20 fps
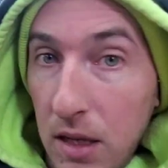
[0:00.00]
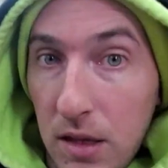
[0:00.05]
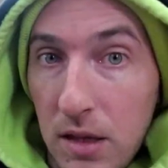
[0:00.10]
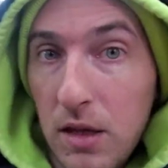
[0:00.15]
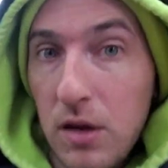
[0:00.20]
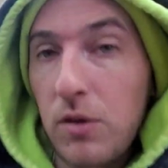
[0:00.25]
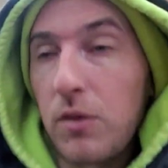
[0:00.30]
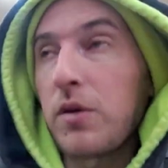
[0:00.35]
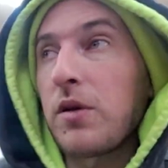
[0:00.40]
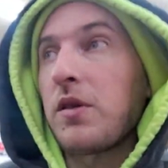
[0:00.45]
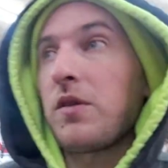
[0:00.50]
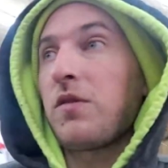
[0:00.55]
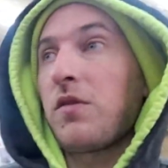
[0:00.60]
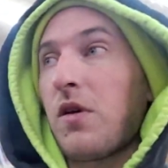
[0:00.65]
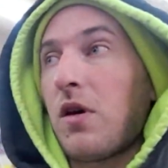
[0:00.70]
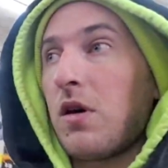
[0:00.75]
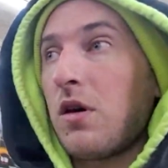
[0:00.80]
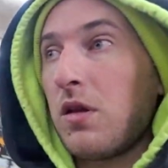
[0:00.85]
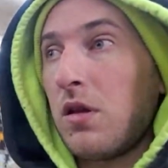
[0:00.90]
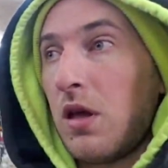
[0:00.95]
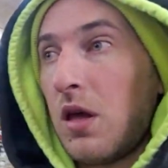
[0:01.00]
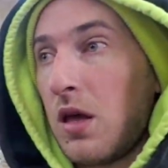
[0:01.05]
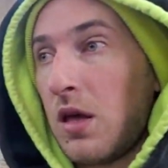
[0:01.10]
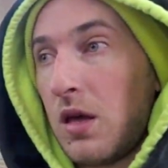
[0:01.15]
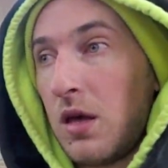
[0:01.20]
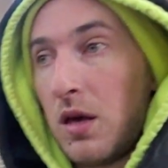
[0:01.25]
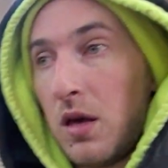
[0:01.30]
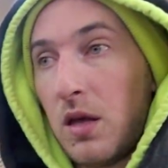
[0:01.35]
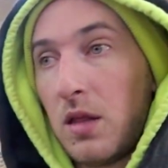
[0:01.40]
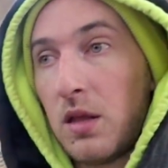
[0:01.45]
get the new one installed,
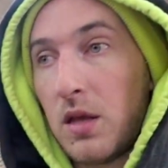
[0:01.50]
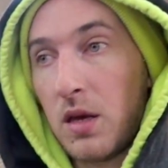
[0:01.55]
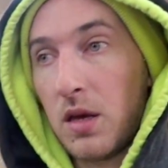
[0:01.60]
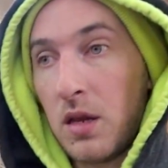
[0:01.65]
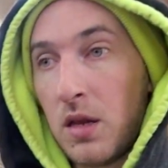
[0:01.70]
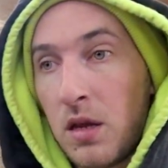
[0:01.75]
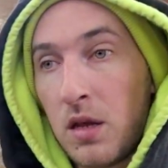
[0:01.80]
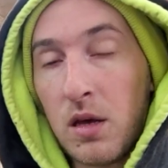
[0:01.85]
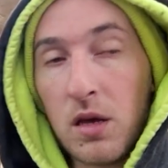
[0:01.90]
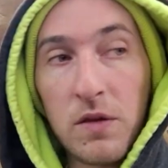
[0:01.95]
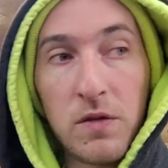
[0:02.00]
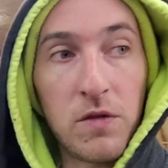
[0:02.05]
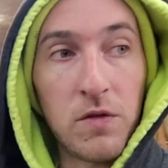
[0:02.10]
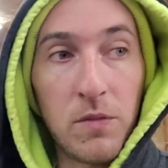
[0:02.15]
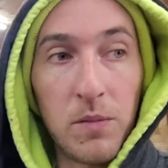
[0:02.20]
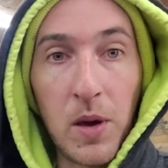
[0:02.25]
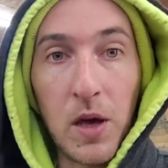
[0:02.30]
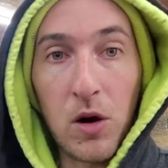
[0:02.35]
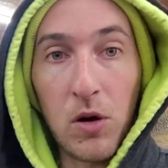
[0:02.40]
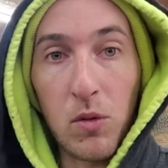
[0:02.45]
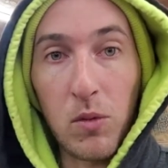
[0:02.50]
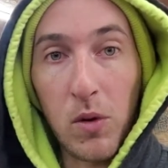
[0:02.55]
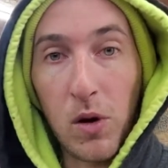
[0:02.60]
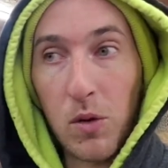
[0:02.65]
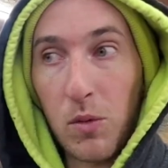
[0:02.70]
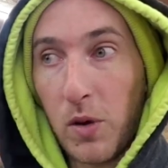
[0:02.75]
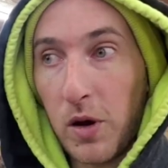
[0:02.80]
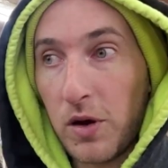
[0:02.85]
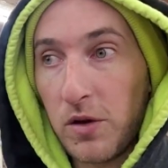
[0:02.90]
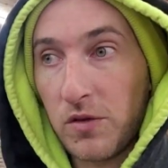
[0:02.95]
and then it's just a matter of
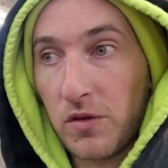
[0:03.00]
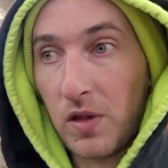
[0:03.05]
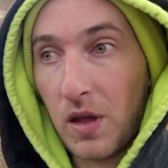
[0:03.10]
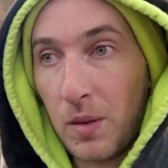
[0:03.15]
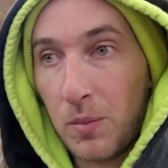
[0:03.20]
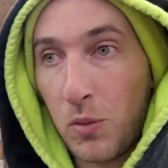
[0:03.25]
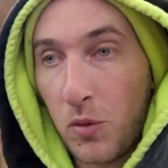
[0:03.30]
running wires at that